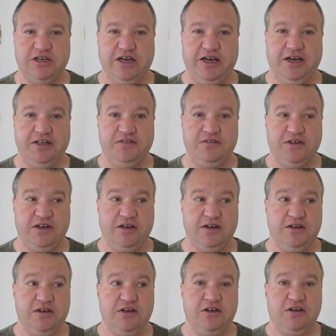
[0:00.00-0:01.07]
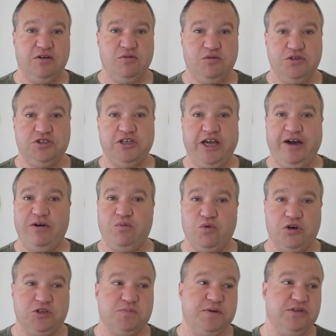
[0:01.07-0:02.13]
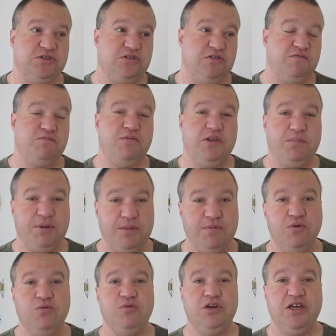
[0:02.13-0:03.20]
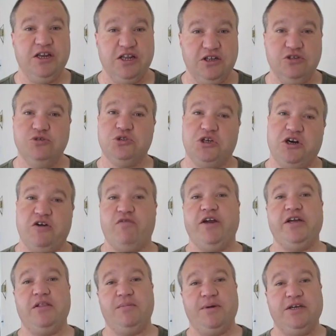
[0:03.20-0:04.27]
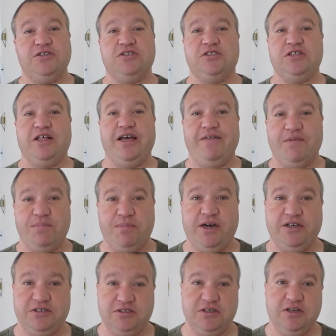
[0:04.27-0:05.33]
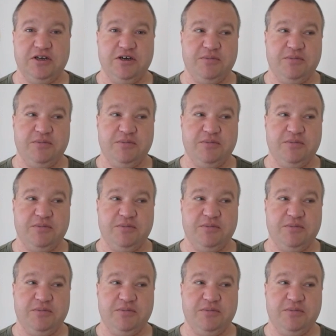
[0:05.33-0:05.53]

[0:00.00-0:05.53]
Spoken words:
And we'll see how it works. Basically, for the people who need it and use it on a regular basis, they'll have a bus.